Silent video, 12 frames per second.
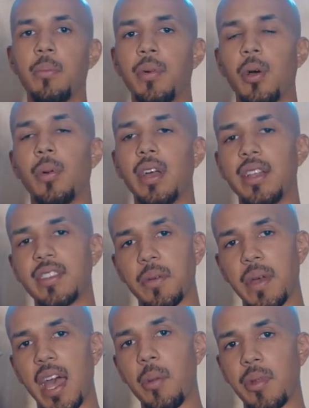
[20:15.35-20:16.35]
But what ends up
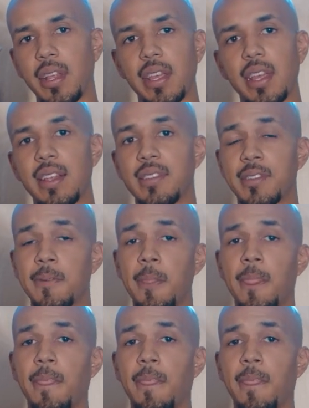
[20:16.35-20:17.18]
happening is